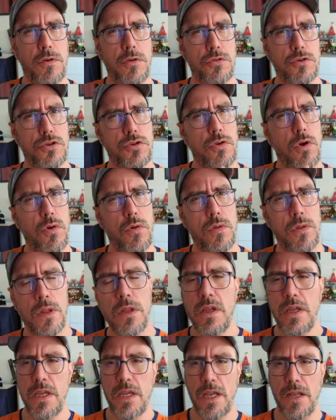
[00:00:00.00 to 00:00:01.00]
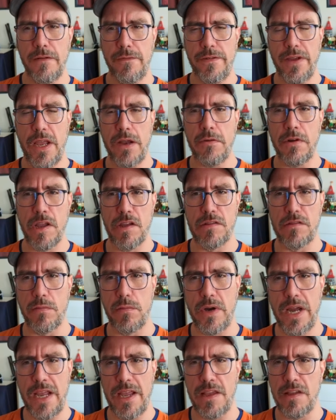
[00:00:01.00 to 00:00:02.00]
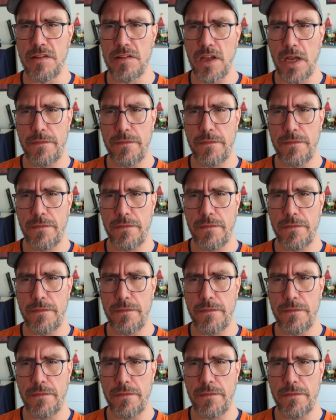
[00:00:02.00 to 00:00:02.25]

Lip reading: control in various ways.